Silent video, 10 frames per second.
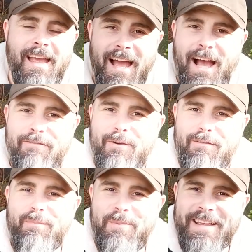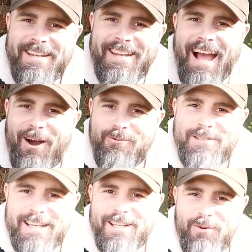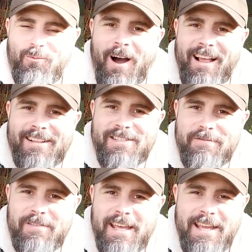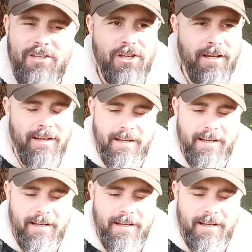Have you ever been out in the wilds of nature